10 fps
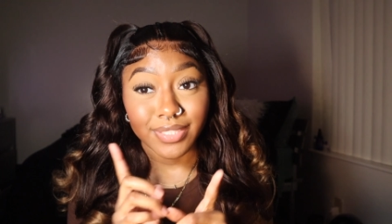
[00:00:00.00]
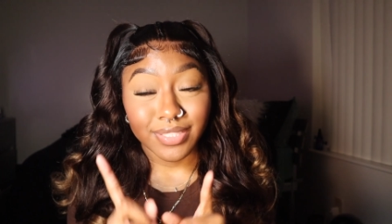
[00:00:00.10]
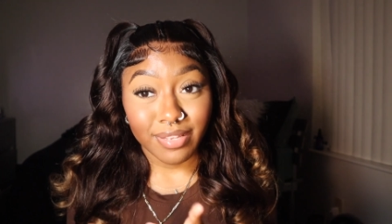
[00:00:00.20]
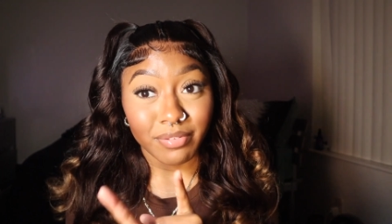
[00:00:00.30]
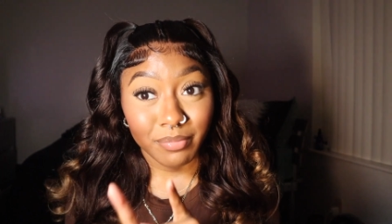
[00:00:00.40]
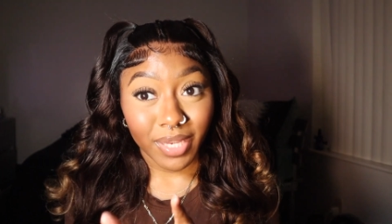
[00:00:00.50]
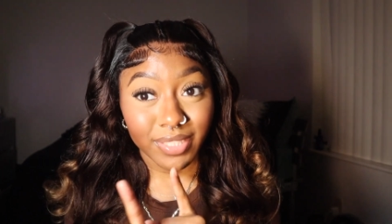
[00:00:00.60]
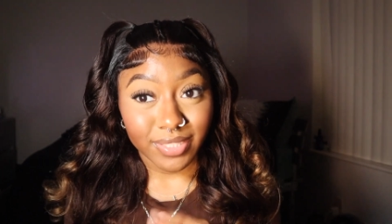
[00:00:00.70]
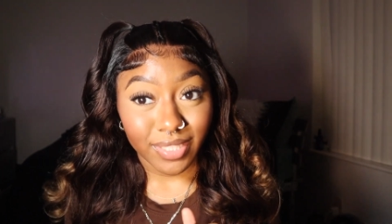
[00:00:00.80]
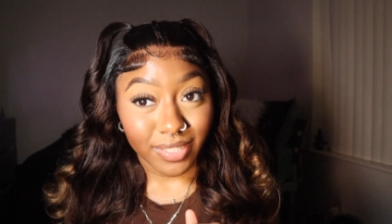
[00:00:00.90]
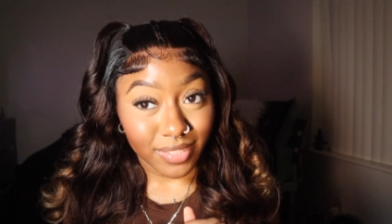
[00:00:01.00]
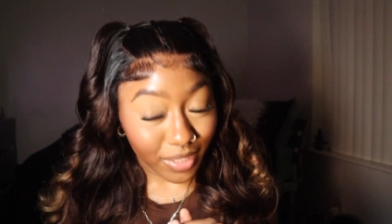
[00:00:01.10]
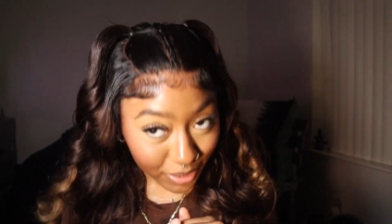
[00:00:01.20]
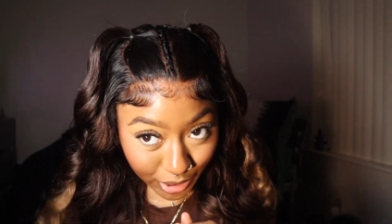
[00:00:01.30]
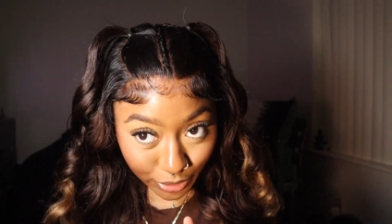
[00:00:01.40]

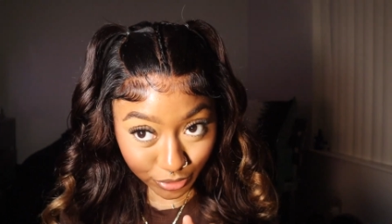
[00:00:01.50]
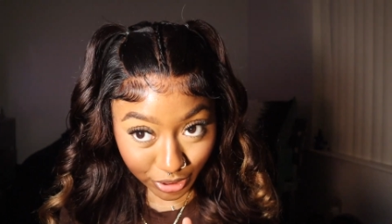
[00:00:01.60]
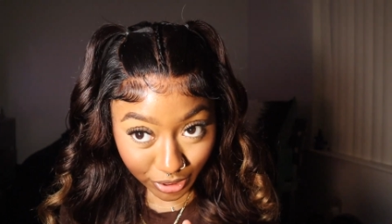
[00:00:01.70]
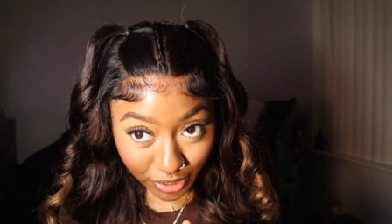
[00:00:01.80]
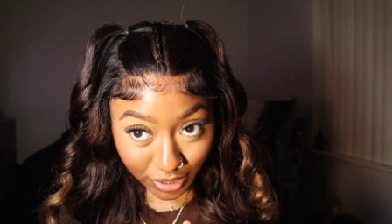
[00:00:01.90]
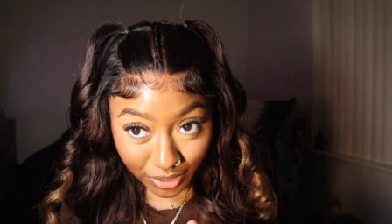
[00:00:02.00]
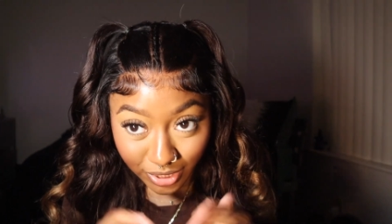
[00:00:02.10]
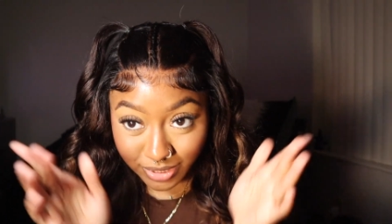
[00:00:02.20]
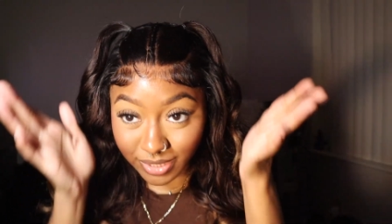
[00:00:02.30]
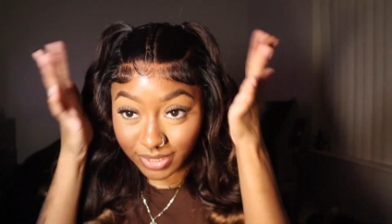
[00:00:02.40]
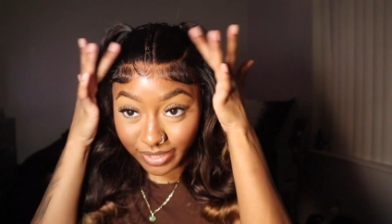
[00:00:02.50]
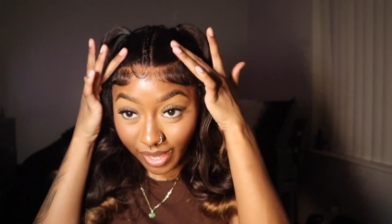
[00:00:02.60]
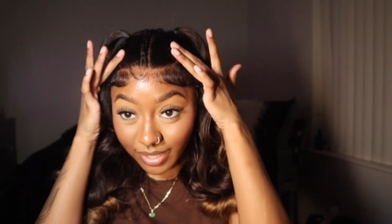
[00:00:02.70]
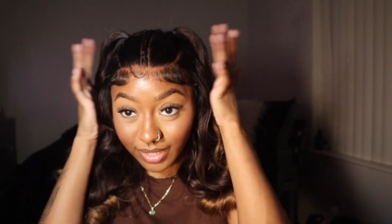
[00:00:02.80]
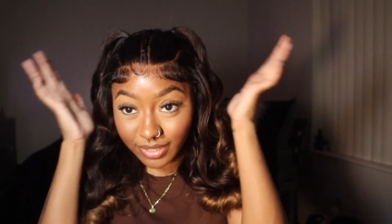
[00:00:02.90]
7x6 closure, y'all see the
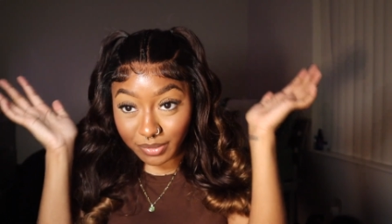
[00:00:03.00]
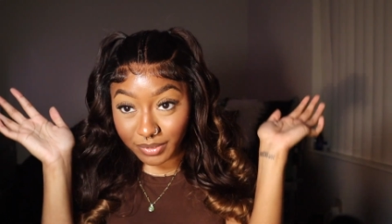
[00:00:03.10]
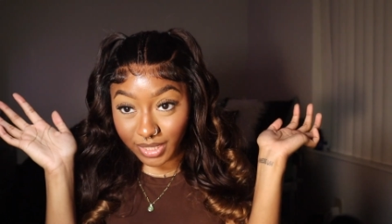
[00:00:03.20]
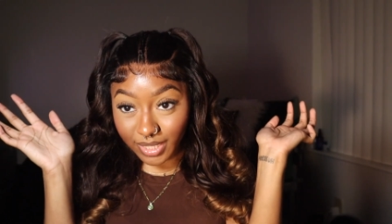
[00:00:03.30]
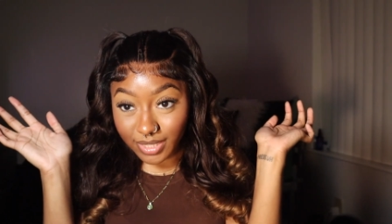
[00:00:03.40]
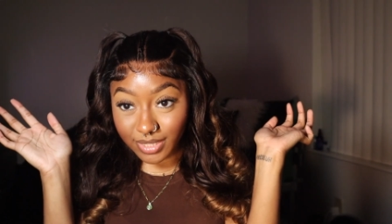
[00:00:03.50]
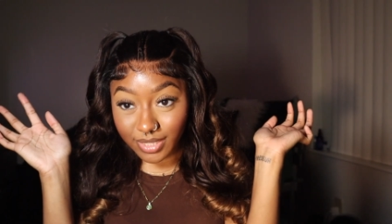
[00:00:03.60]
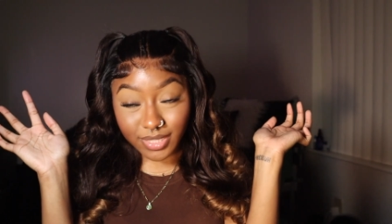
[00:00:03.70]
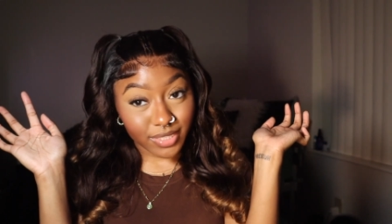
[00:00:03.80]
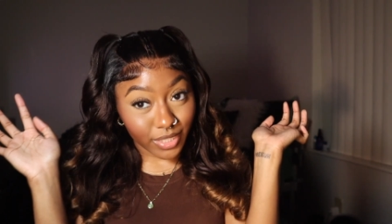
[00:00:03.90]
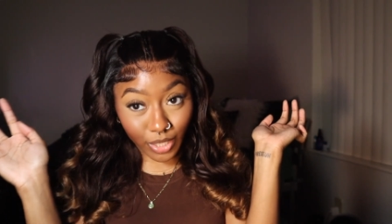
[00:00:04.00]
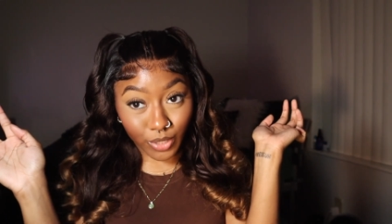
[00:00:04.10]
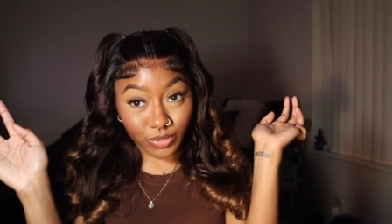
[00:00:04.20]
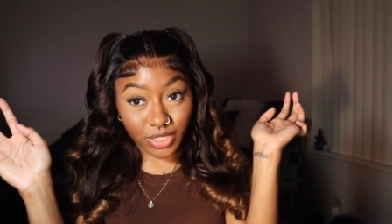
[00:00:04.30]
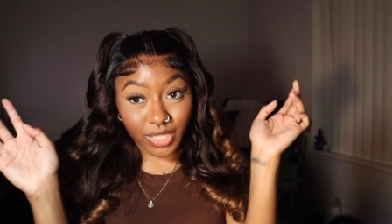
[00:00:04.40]
style I did with this? This is a
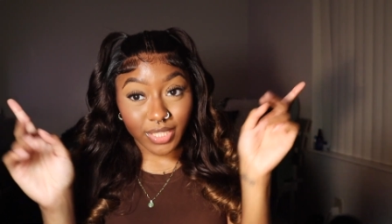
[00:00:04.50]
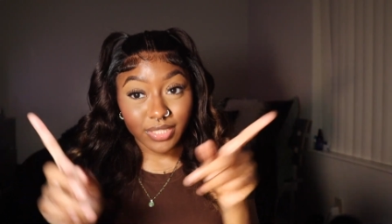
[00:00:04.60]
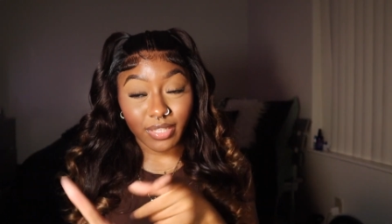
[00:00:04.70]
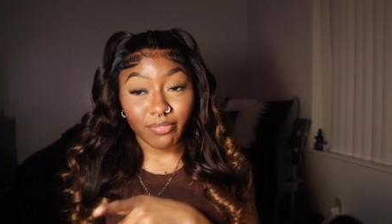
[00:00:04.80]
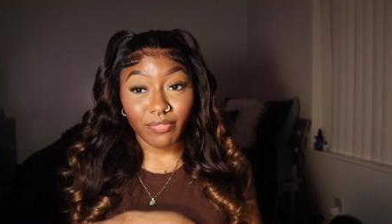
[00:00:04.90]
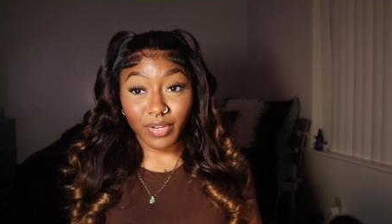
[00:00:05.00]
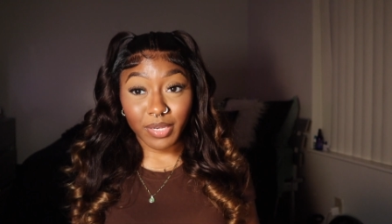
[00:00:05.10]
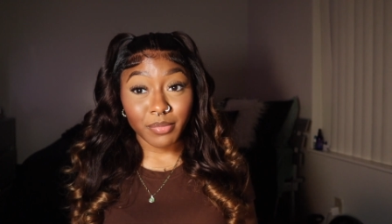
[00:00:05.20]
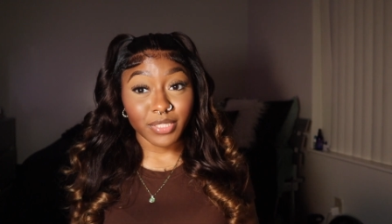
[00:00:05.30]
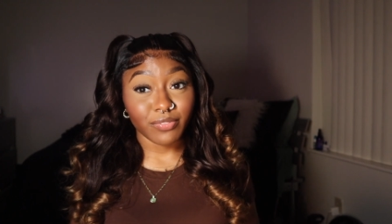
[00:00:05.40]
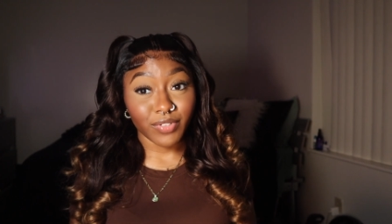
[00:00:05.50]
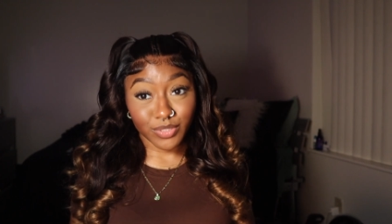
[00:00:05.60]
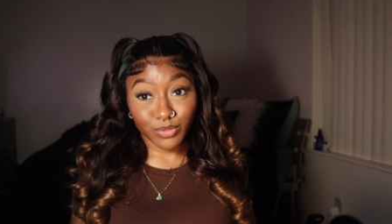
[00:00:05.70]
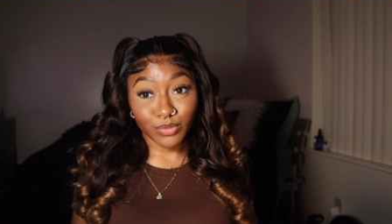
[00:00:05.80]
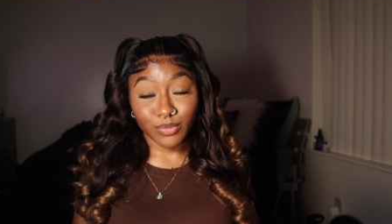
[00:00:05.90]
closure, and it's giving very much
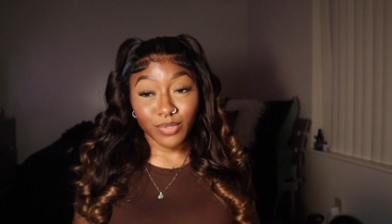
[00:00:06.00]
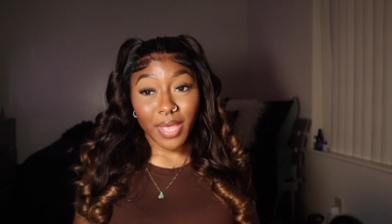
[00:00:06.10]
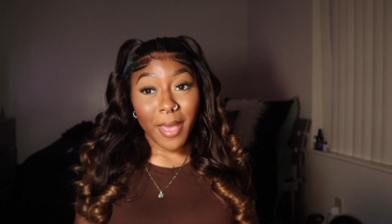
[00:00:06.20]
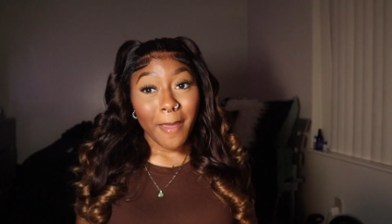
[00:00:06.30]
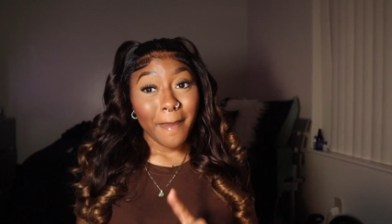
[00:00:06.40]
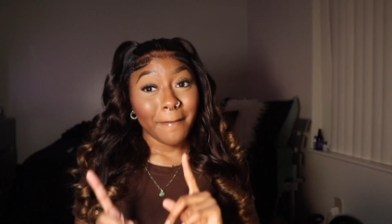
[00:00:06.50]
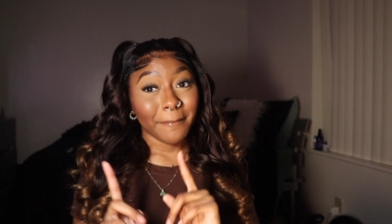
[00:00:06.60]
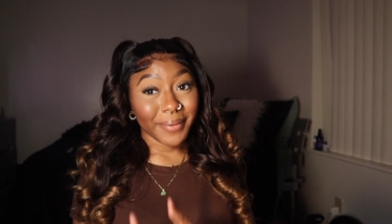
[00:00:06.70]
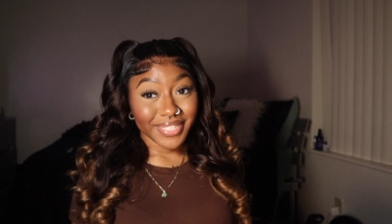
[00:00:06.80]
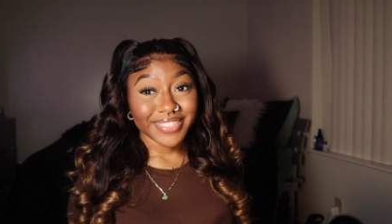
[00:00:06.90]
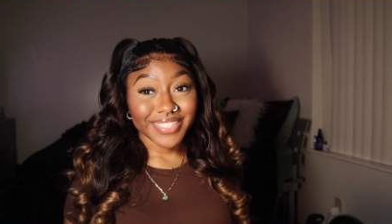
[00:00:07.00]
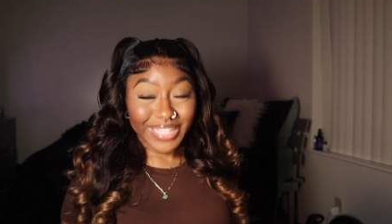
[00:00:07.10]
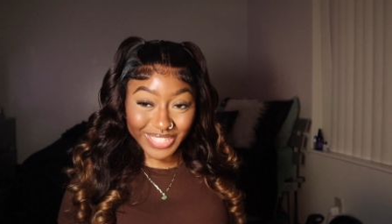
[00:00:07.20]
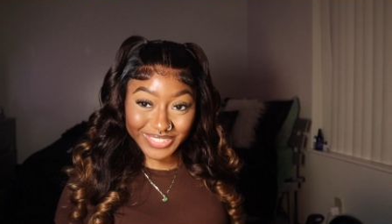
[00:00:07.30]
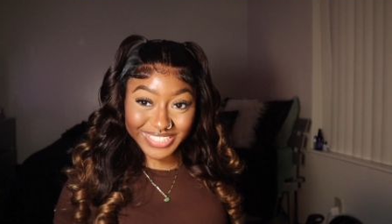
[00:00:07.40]
frontal, but it's a
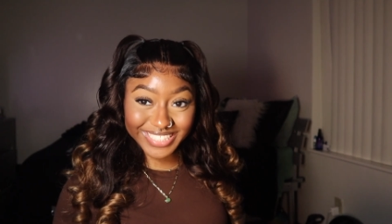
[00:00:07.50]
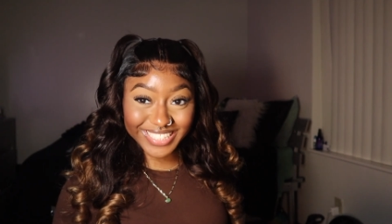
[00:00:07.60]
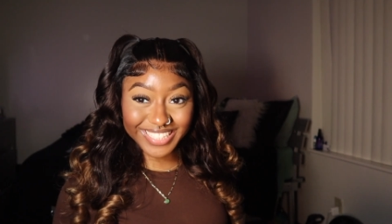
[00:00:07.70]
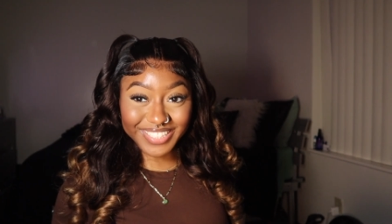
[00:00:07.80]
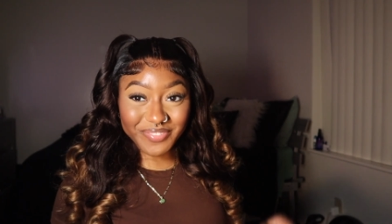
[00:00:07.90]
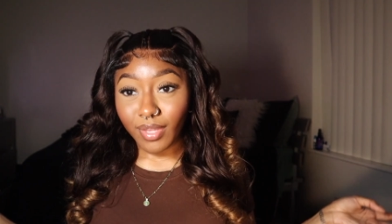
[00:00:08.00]
closure.